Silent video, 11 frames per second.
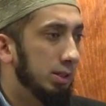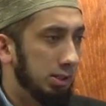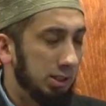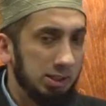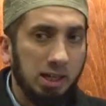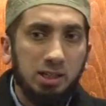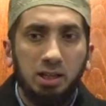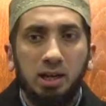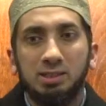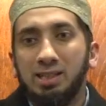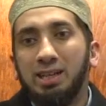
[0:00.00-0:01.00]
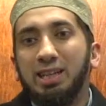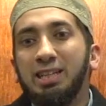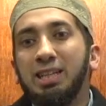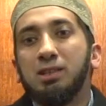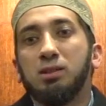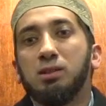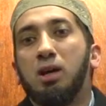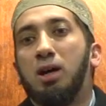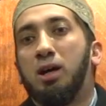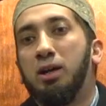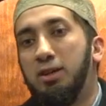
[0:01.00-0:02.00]
This is nakira, it's not init
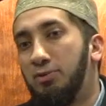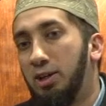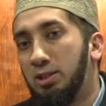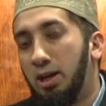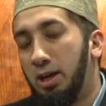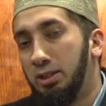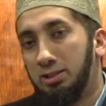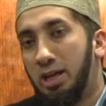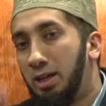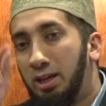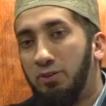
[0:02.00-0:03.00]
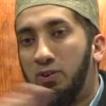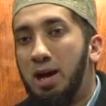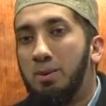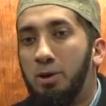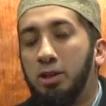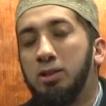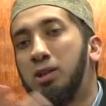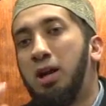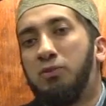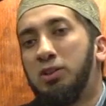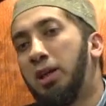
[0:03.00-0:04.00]
ta'ifatan, it's not alif lam on it,
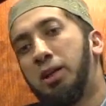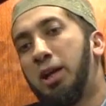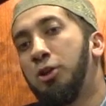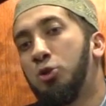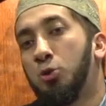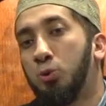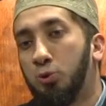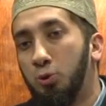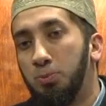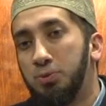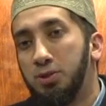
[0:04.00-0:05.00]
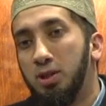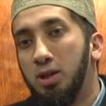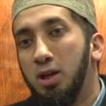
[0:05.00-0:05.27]
ta'ifatan, any two groups.